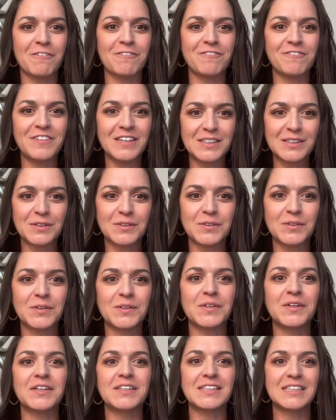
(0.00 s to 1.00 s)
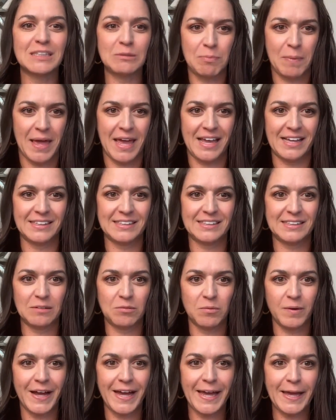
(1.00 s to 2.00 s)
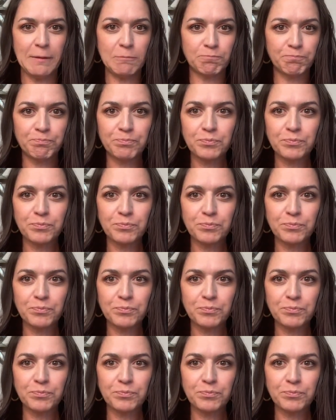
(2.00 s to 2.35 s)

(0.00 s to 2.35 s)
physical space, right?